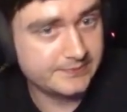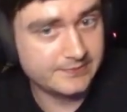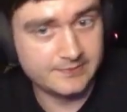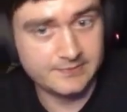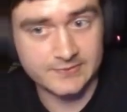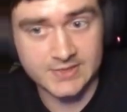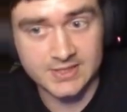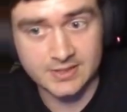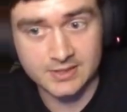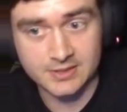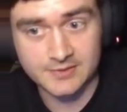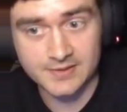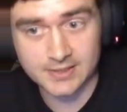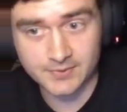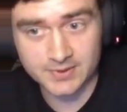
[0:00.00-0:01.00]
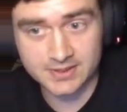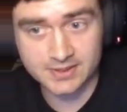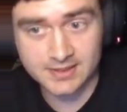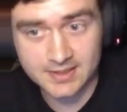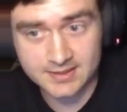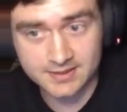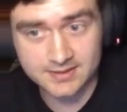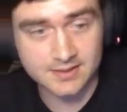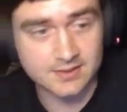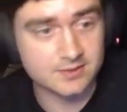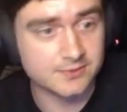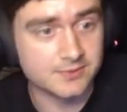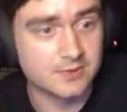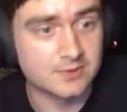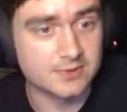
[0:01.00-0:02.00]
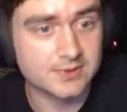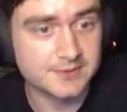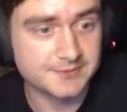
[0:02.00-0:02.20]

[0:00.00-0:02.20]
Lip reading: So that was the classic sense of Horus.